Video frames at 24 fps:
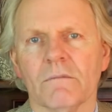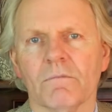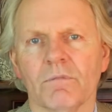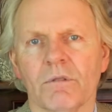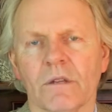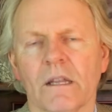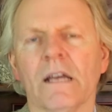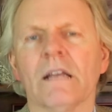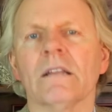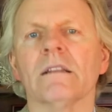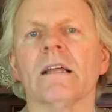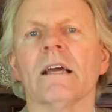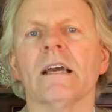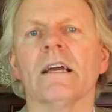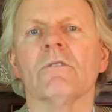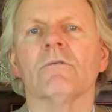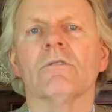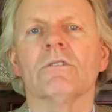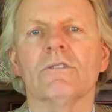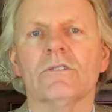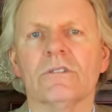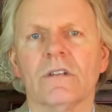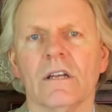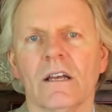in plain
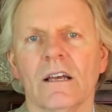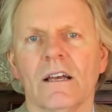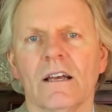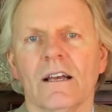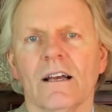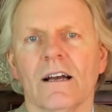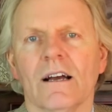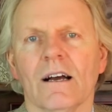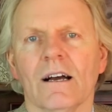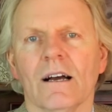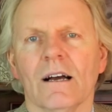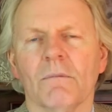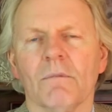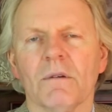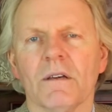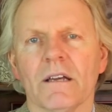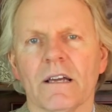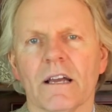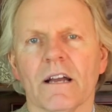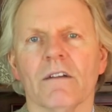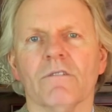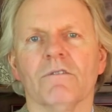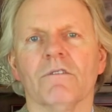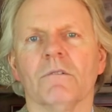language. Be
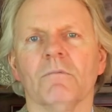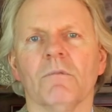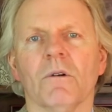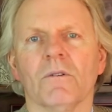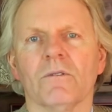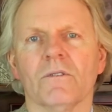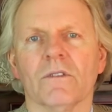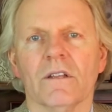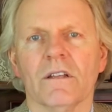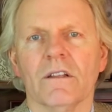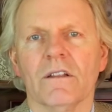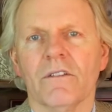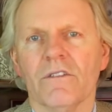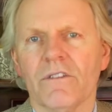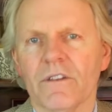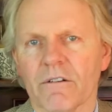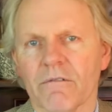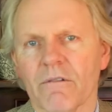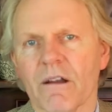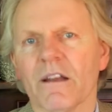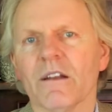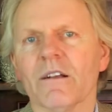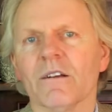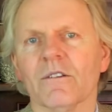careful about the
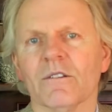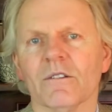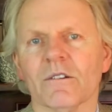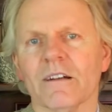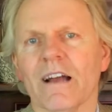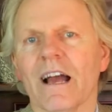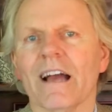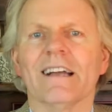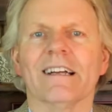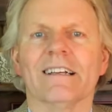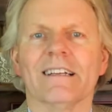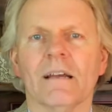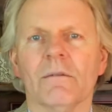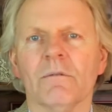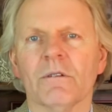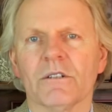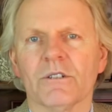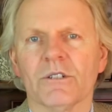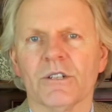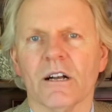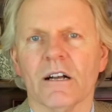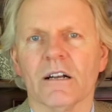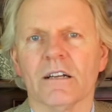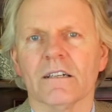theoretical or
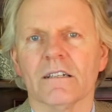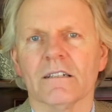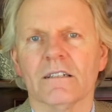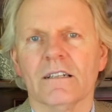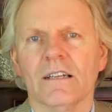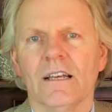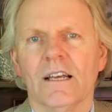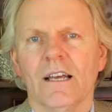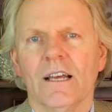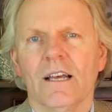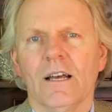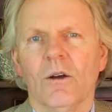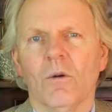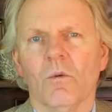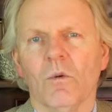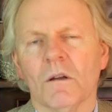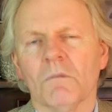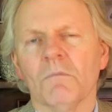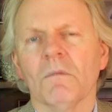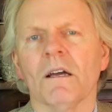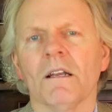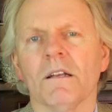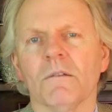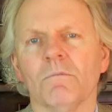academic jargon
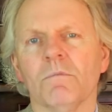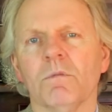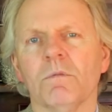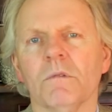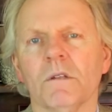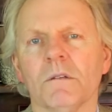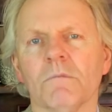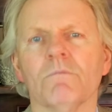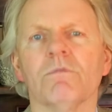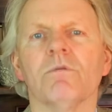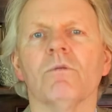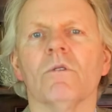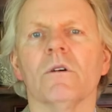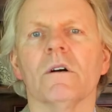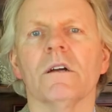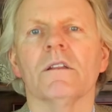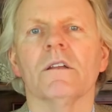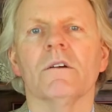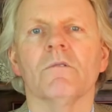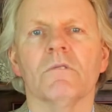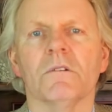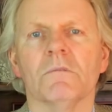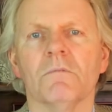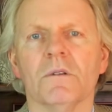one might
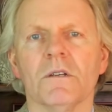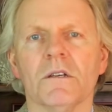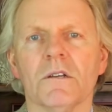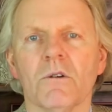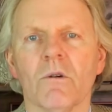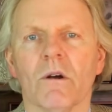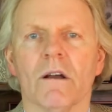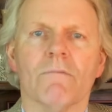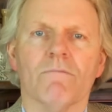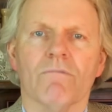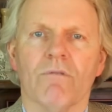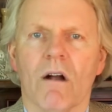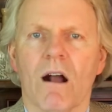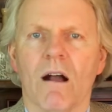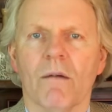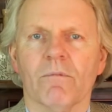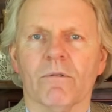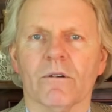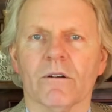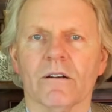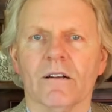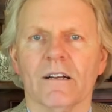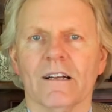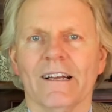employ that would be quite
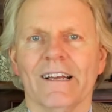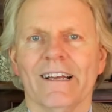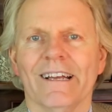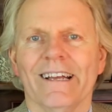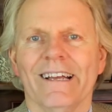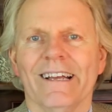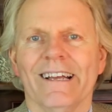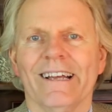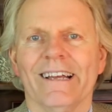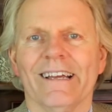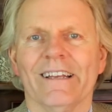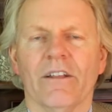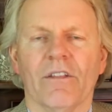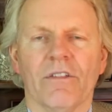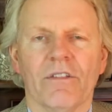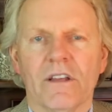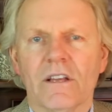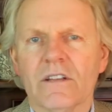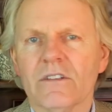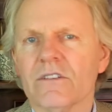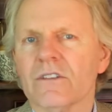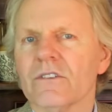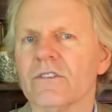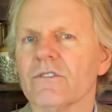proper in a
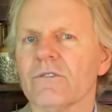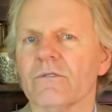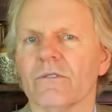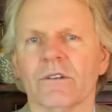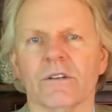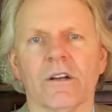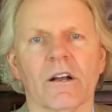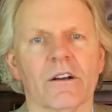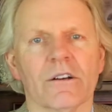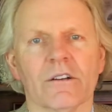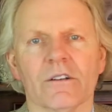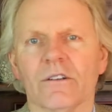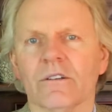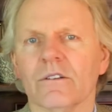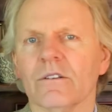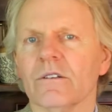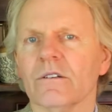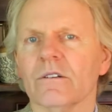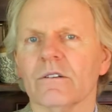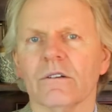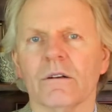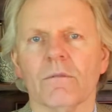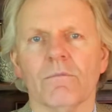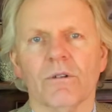thesis or an article
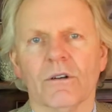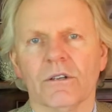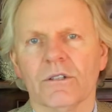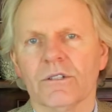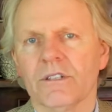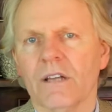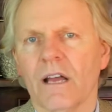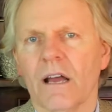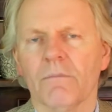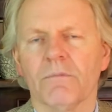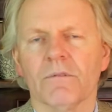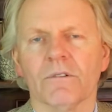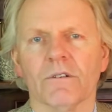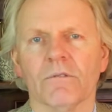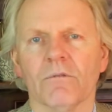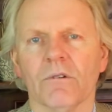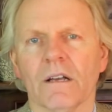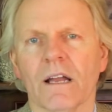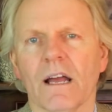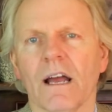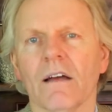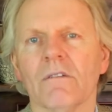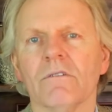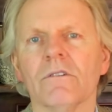or a book chapter or
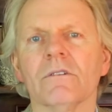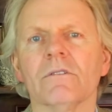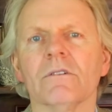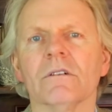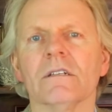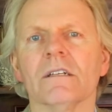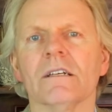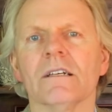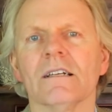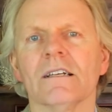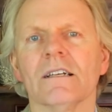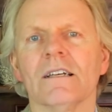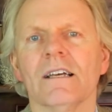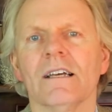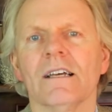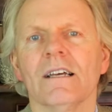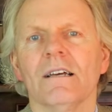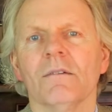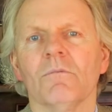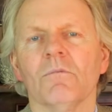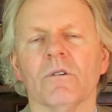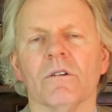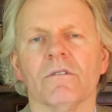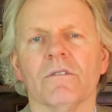what have you in a
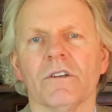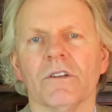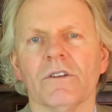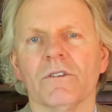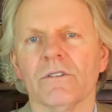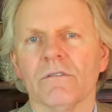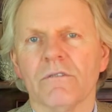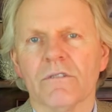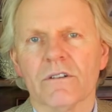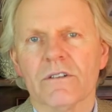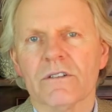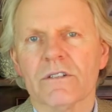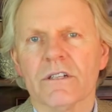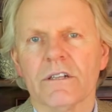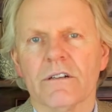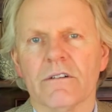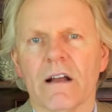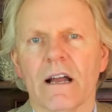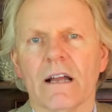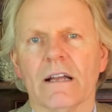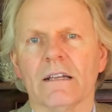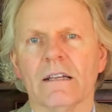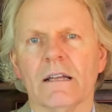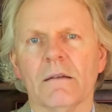more of a university
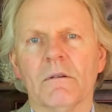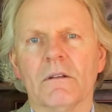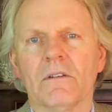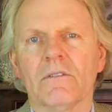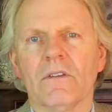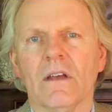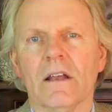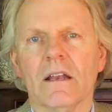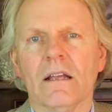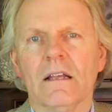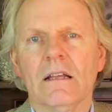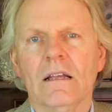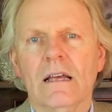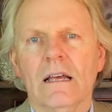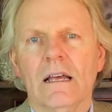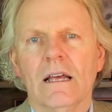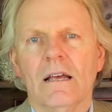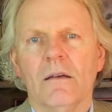or academic setting.